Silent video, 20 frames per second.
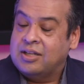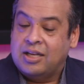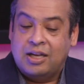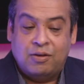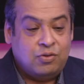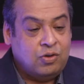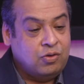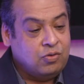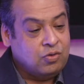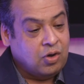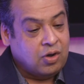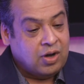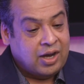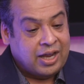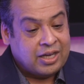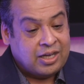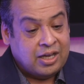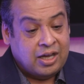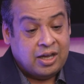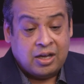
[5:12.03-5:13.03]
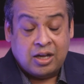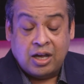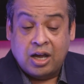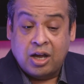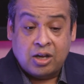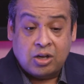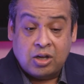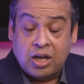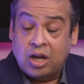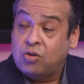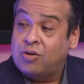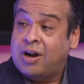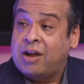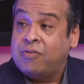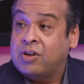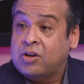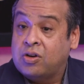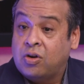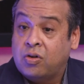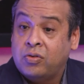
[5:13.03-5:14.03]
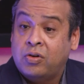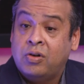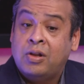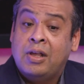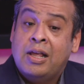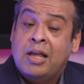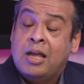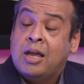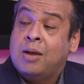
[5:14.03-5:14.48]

If you've got like a graphic novel,